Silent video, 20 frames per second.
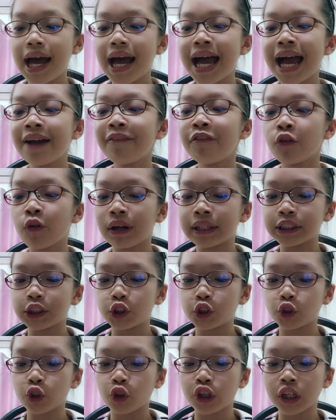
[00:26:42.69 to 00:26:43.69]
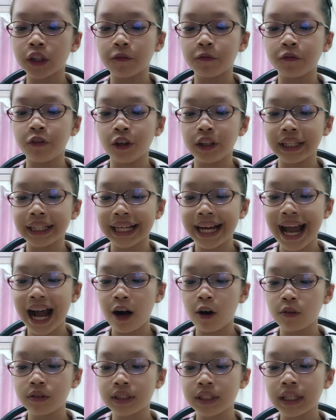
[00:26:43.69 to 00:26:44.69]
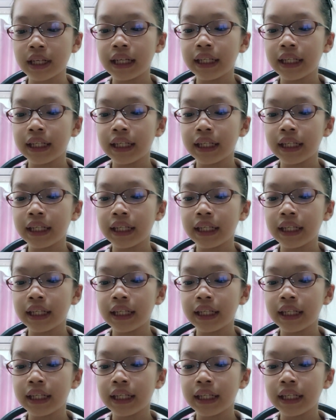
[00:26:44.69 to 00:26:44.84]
Everyone started filling out.